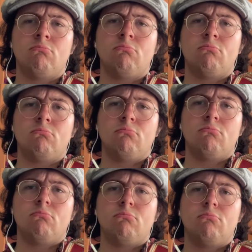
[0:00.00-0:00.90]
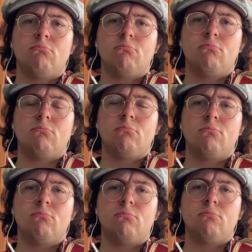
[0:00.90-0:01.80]

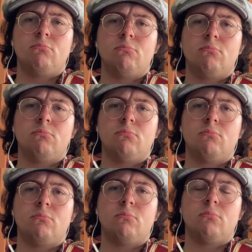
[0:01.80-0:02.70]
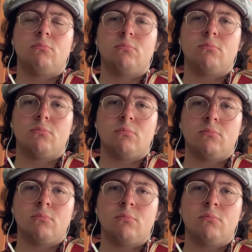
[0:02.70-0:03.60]

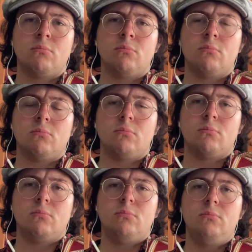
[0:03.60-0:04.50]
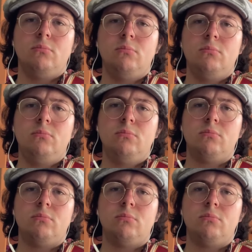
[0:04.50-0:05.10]
No words are spoken by the person on screen.